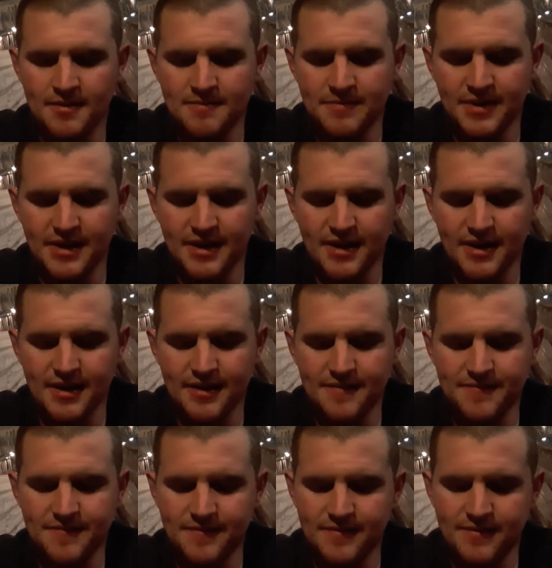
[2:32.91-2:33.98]
But
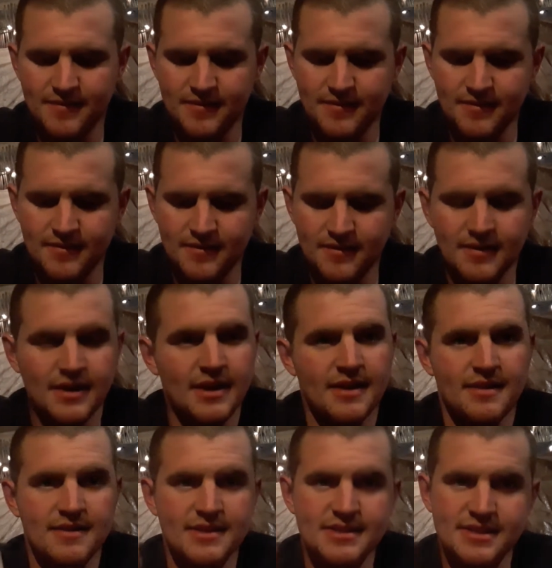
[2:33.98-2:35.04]

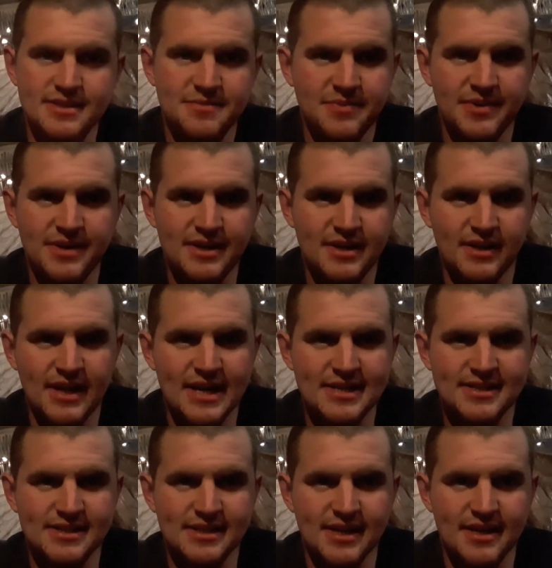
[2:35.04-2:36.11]
this is pretty
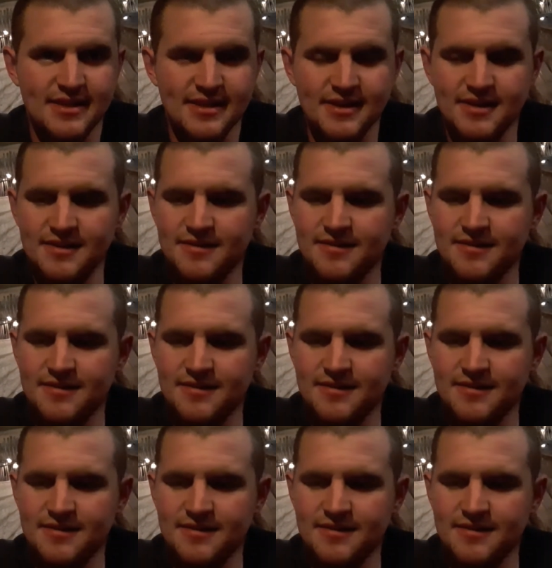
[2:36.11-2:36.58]
classy, I think.